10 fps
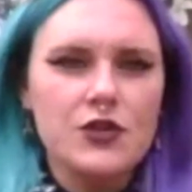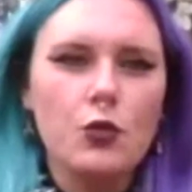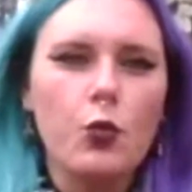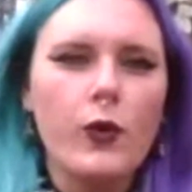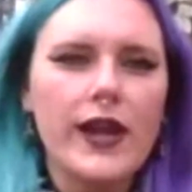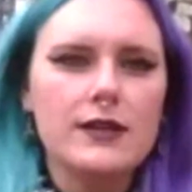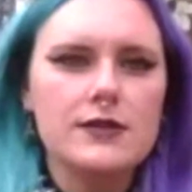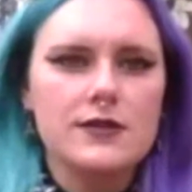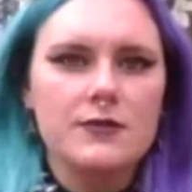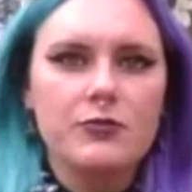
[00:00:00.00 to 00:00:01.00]
weight,
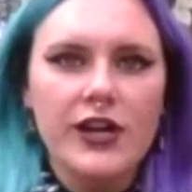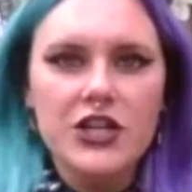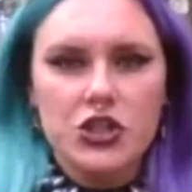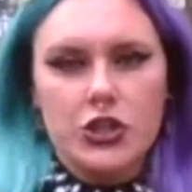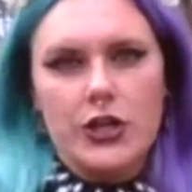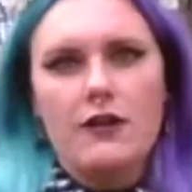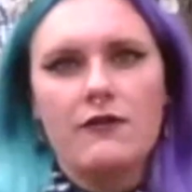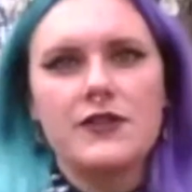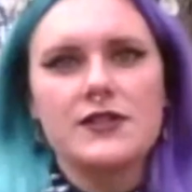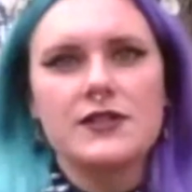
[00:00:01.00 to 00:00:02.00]
the pressure of
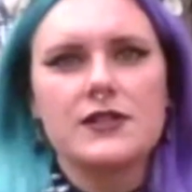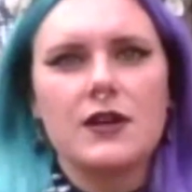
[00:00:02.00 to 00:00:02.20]
this